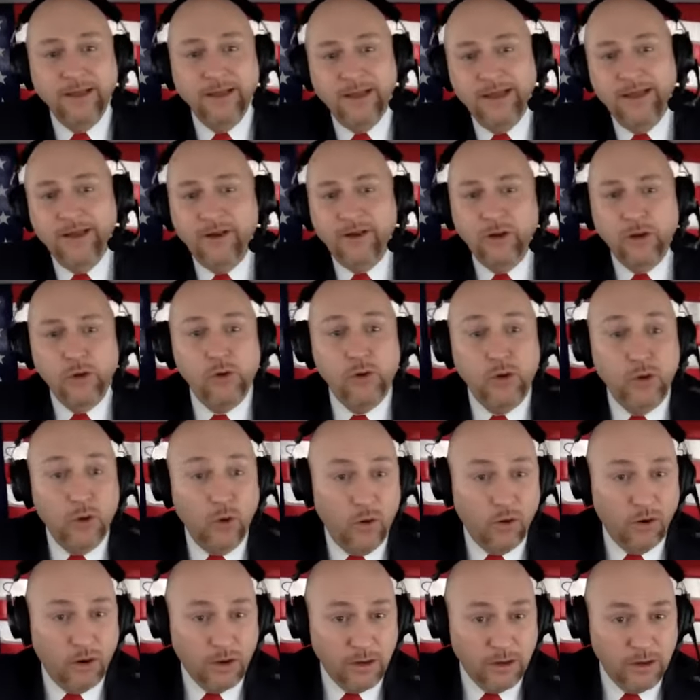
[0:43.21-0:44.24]
in New
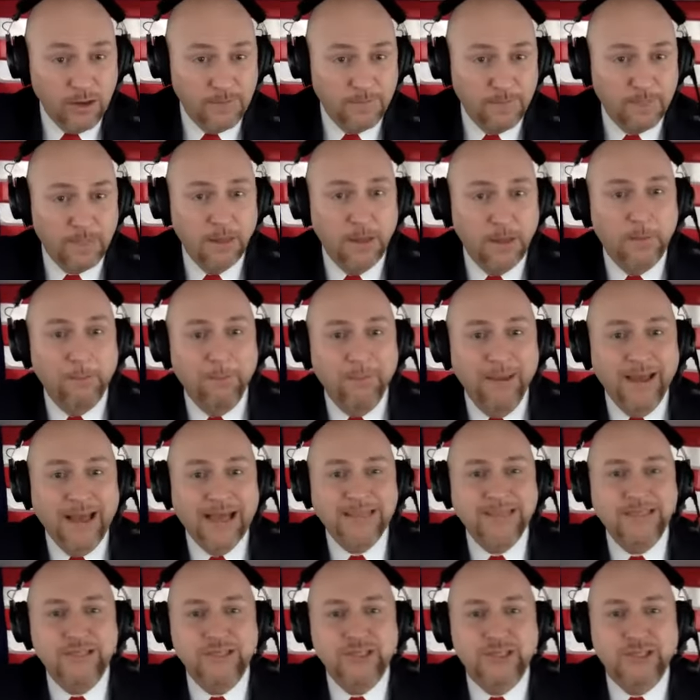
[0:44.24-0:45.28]
York,
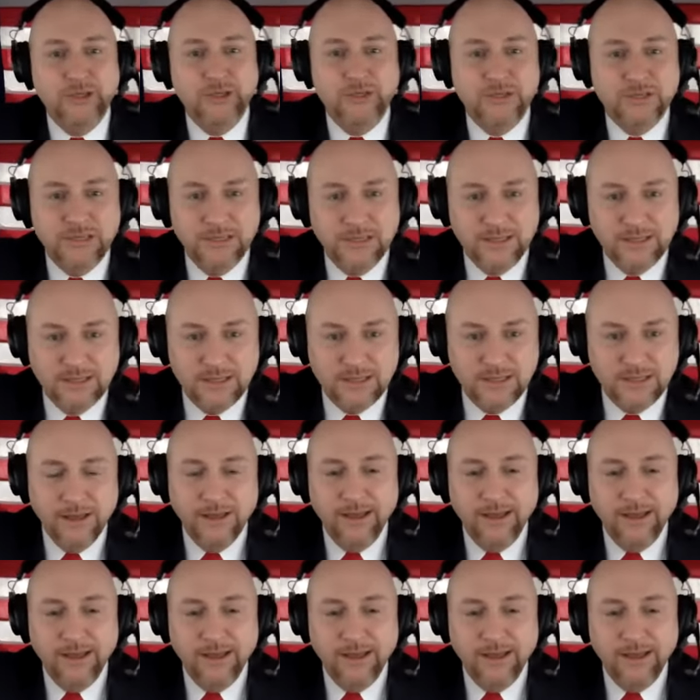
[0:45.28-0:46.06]
Massachusetts,